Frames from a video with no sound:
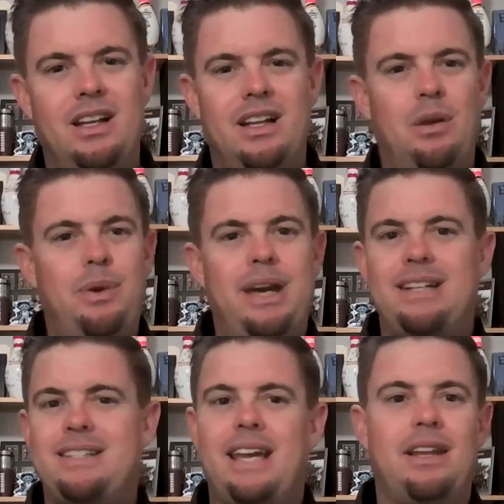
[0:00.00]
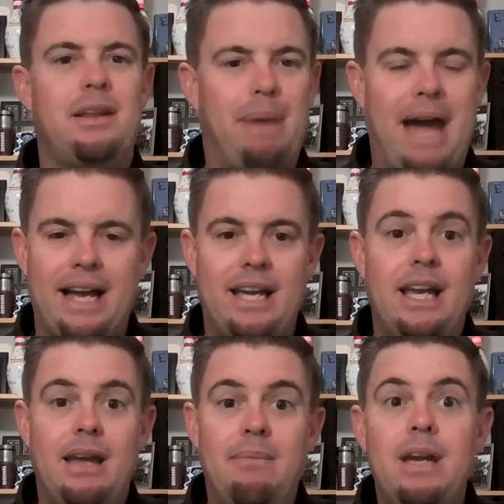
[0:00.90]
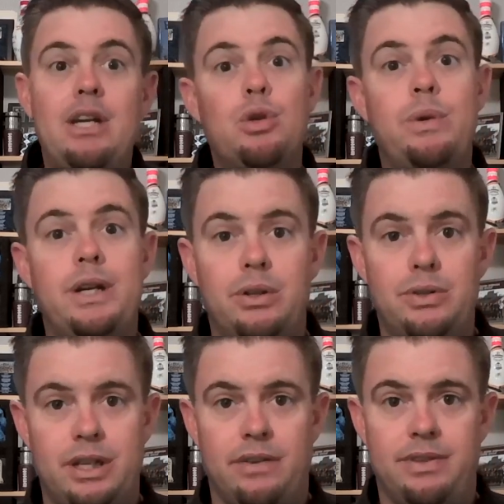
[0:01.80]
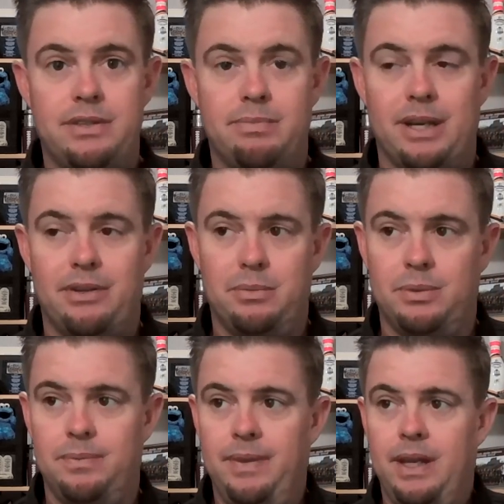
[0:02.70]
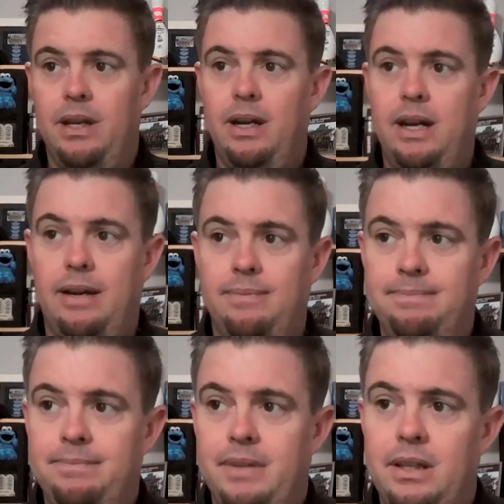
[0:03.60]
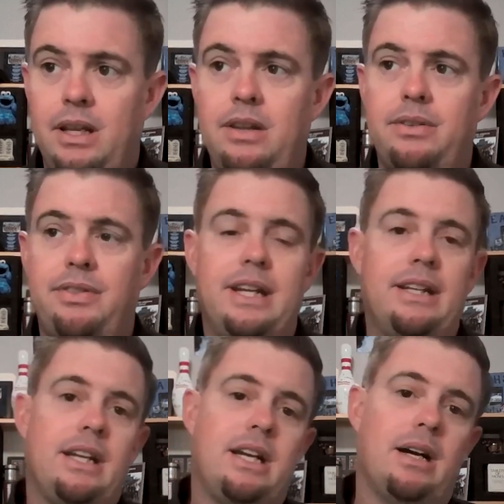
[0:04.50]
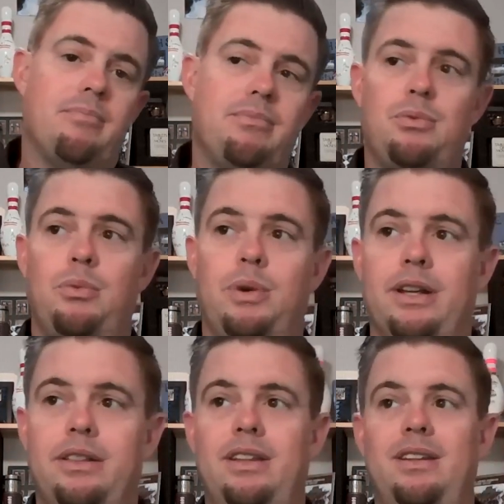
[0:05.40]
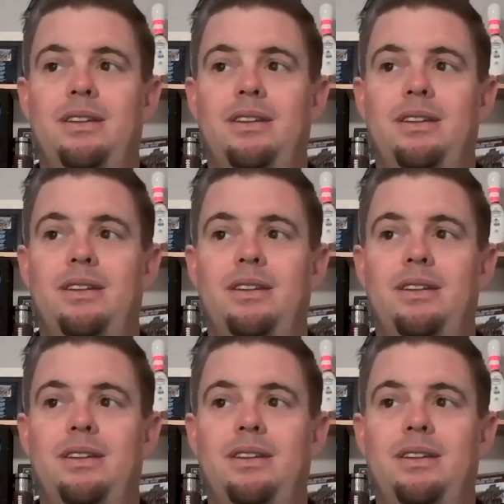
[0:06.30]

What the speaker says: we got to scale it back and make sure we do stuff that's measurable. Now, the other thing that comes with